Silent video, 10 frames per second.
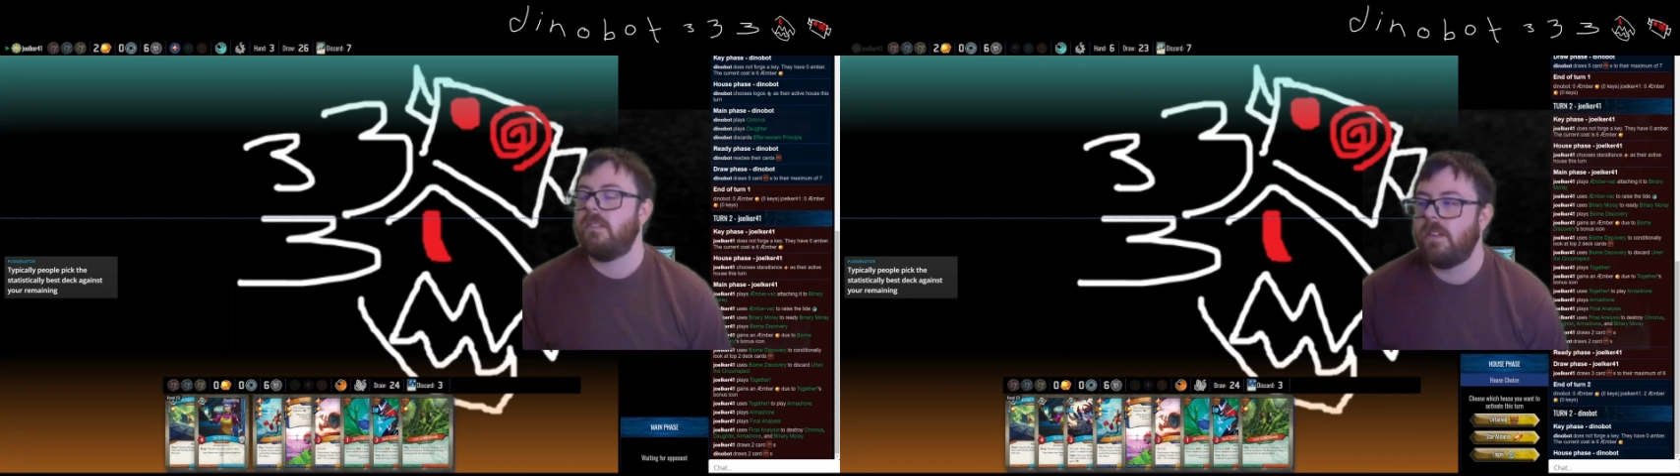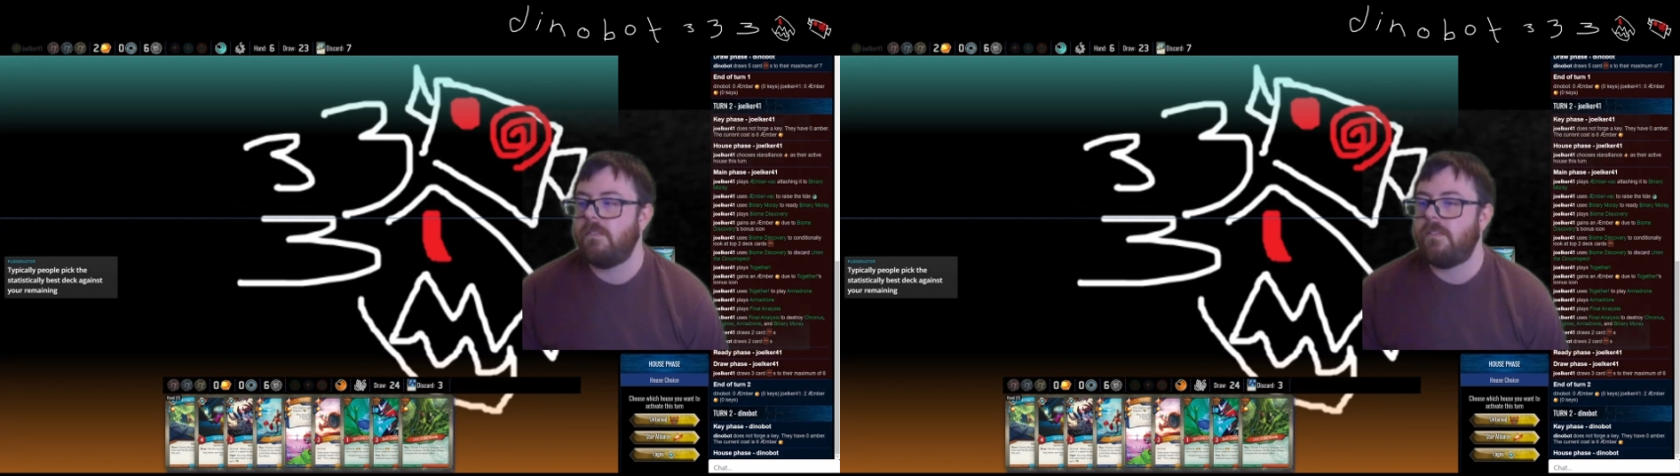
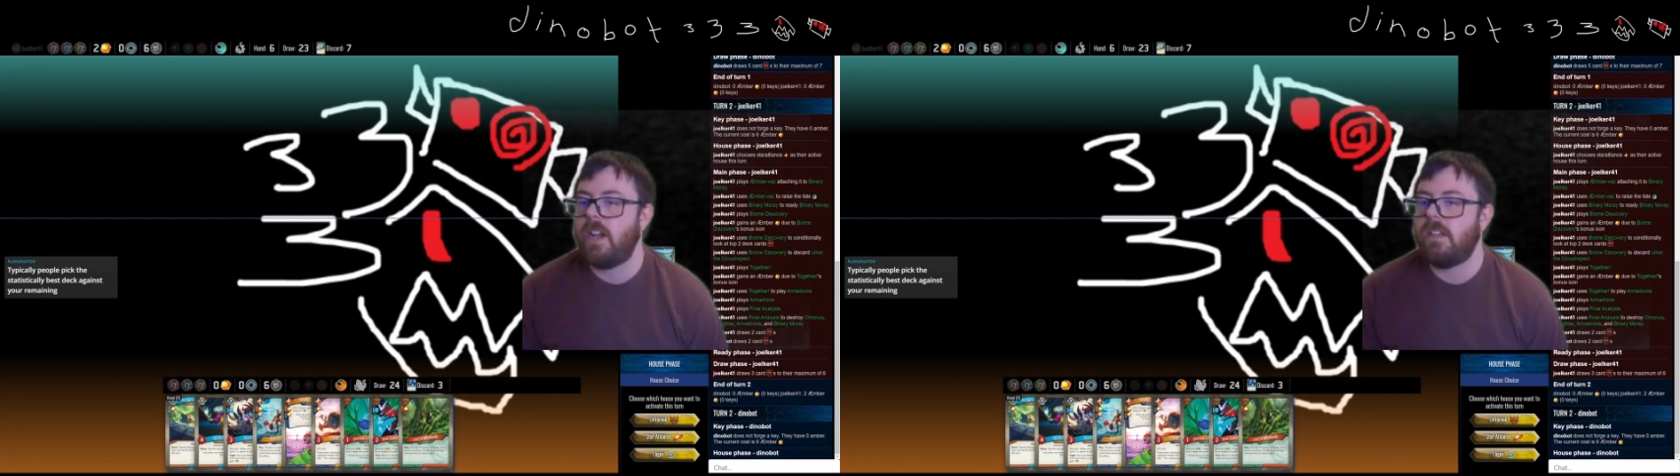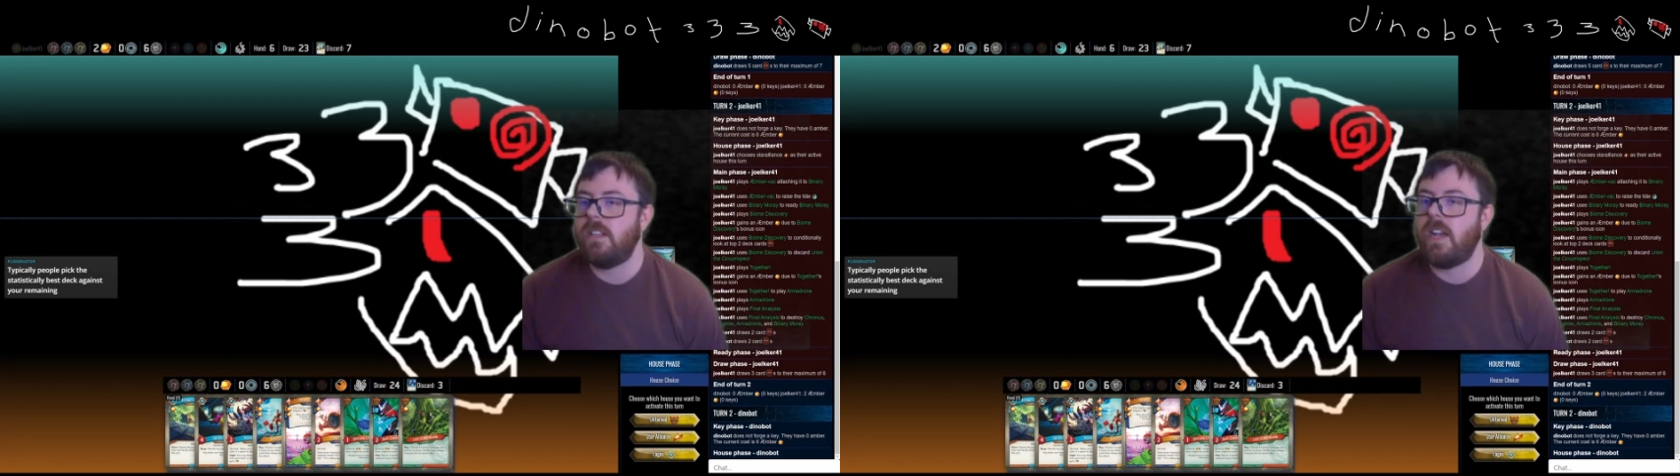
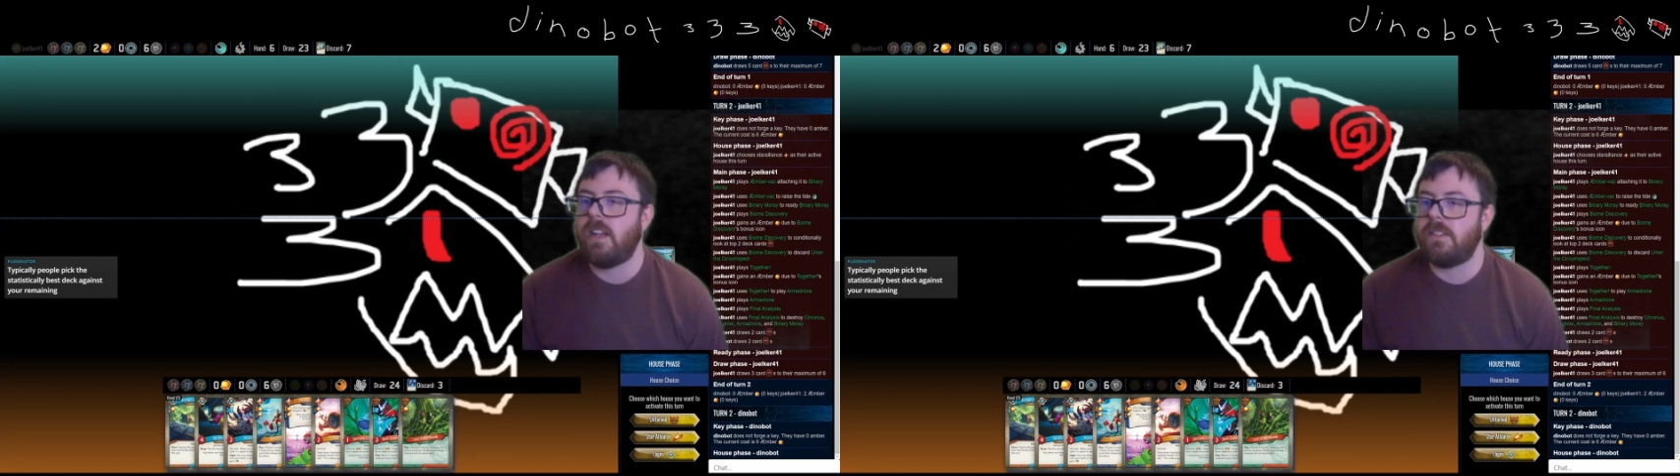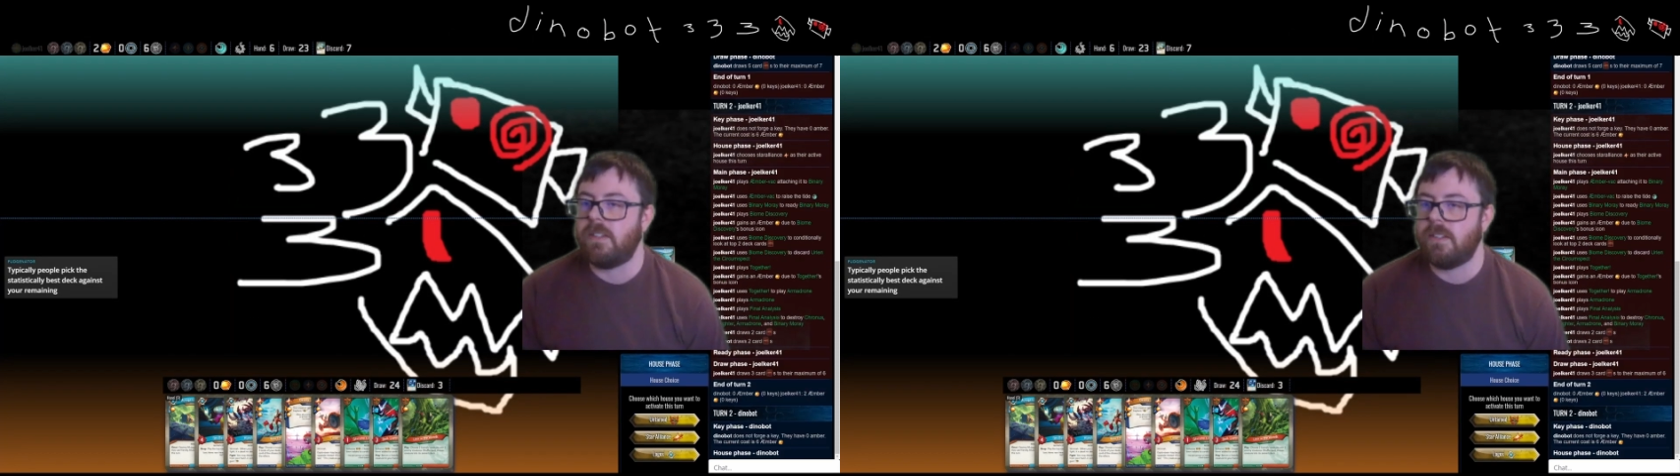Final
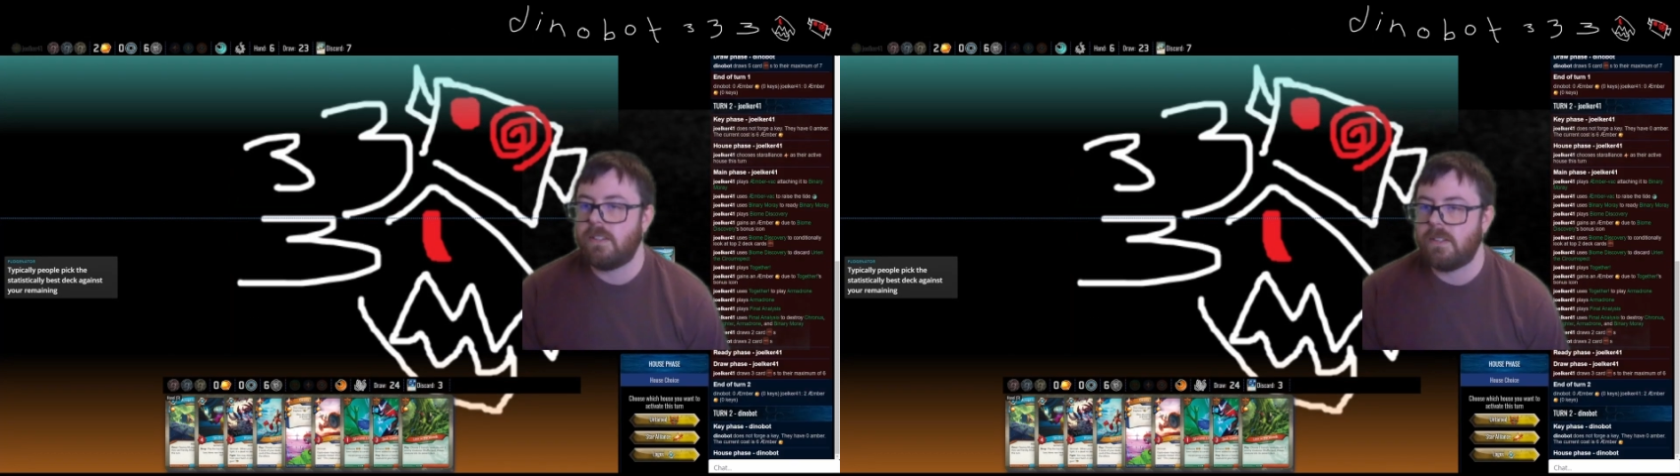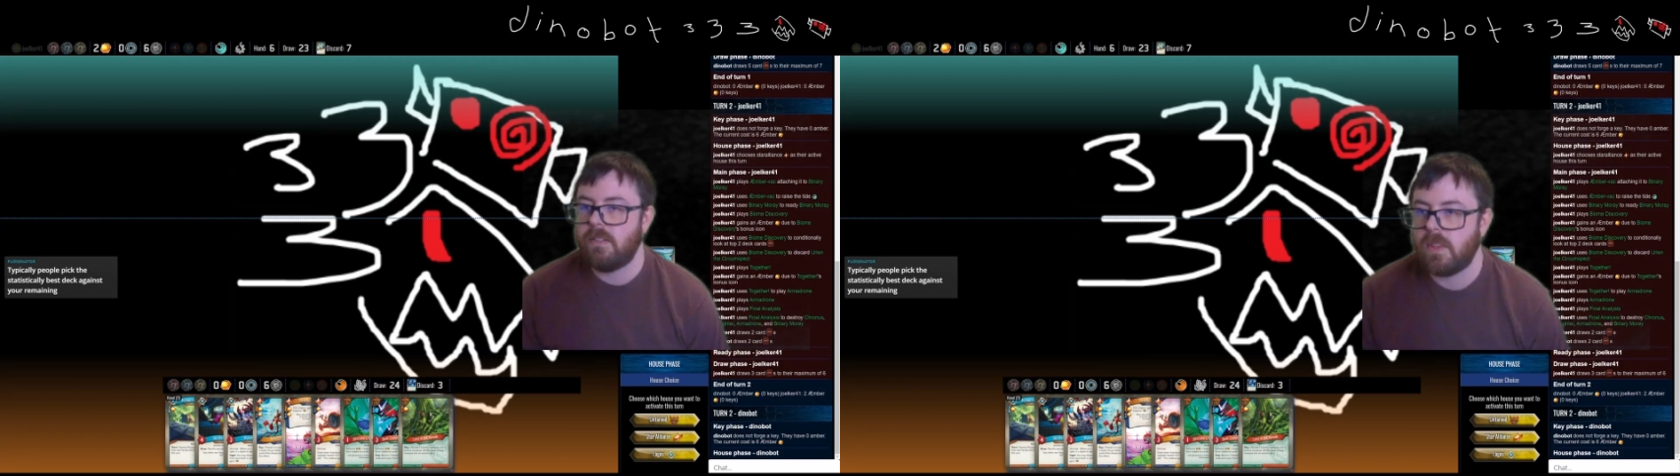
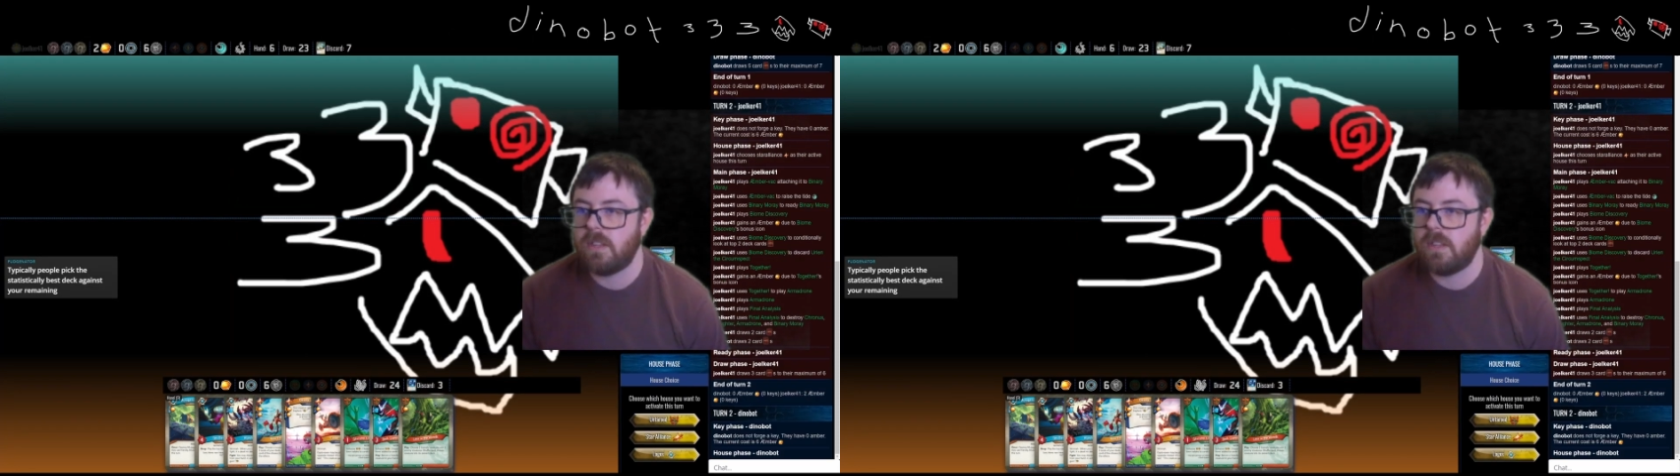Analysis.